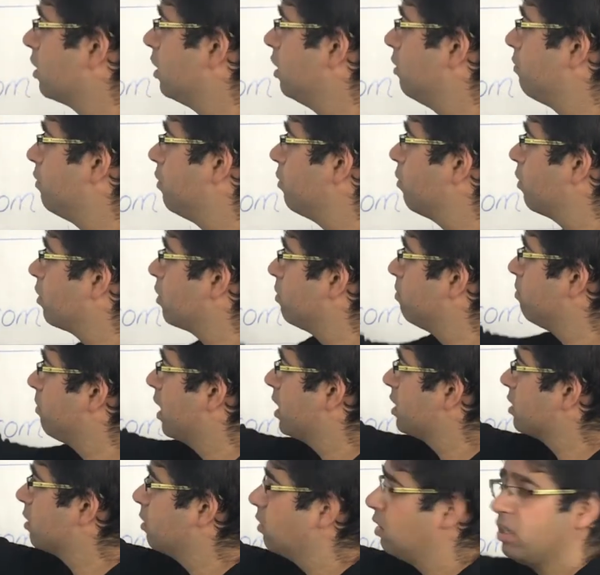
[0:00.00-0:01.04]
if you got a
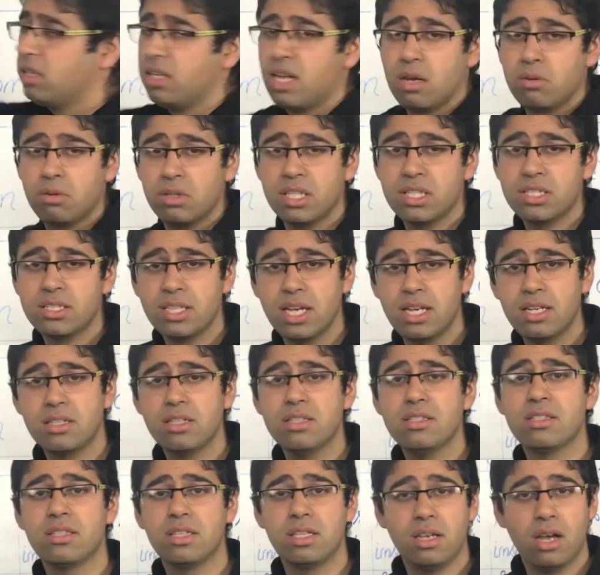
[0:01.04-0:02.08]
masculine noun in a
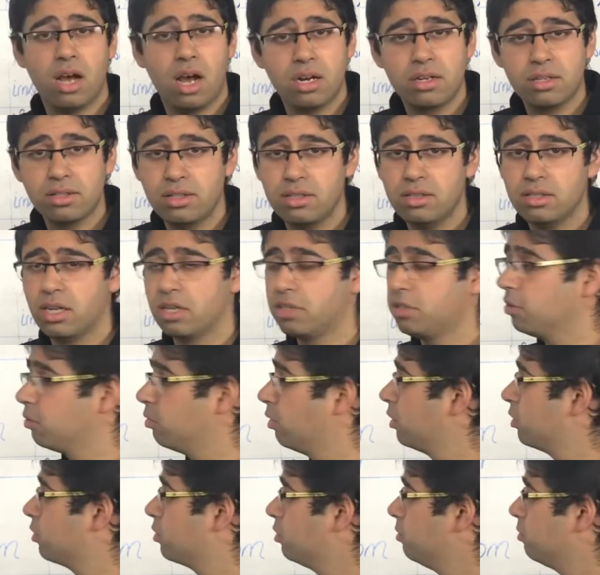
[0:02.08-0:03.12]
sentence, the article that you're
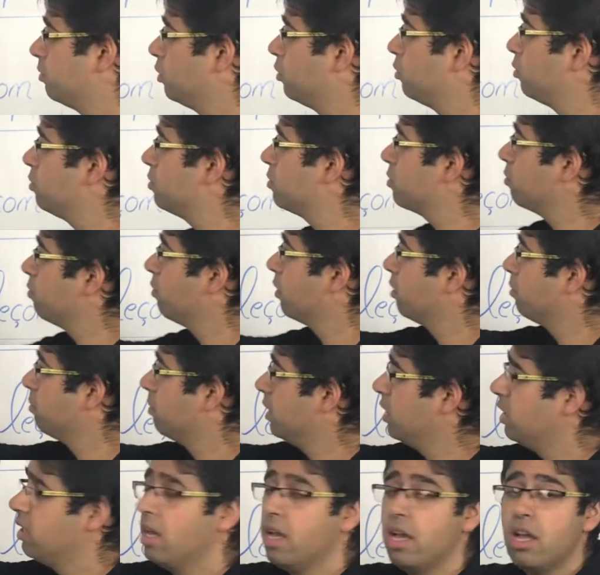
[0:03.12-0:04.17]
going to use will
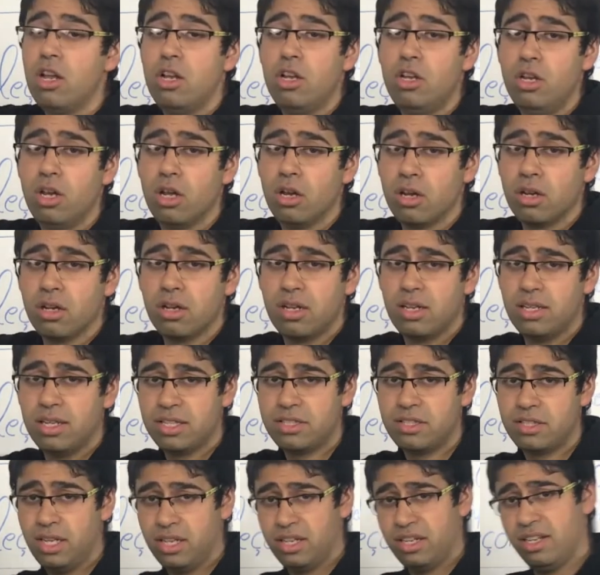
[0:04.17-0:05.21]
be le.
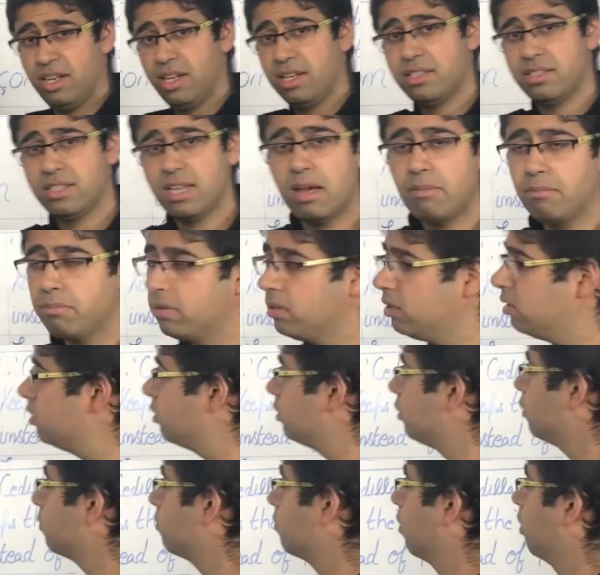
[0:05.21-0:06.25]
Let's take an example.
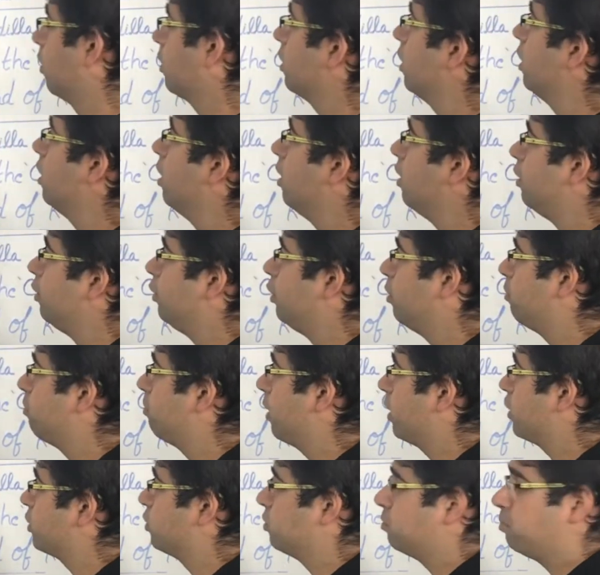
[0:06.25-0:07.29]
You've got le
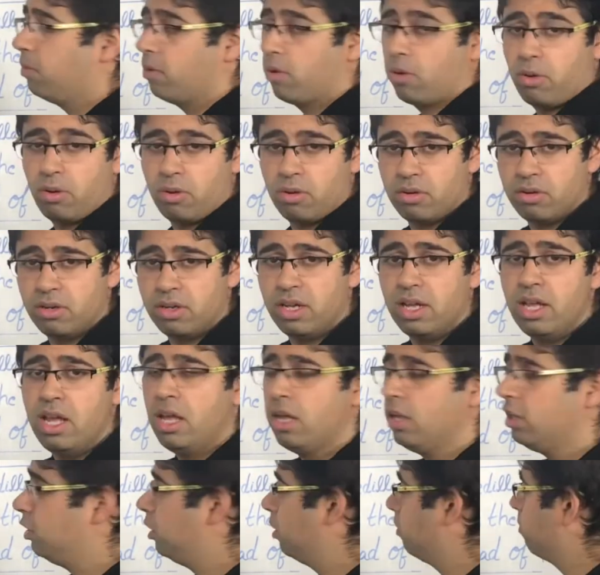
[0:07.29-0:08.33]
passeport.
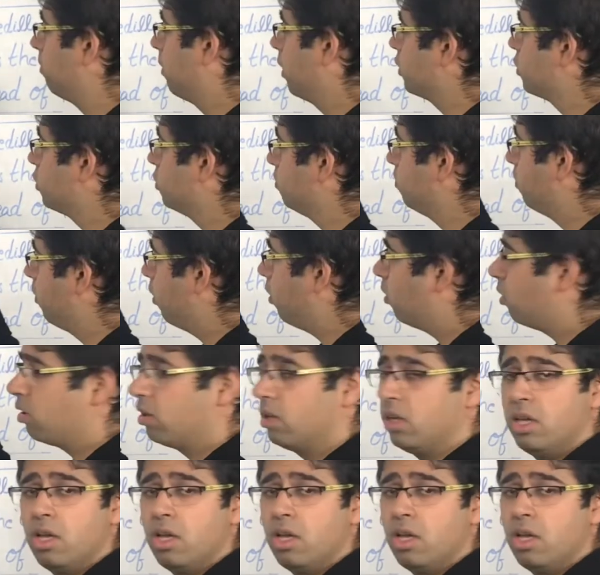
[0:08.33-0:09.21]
Le passeport,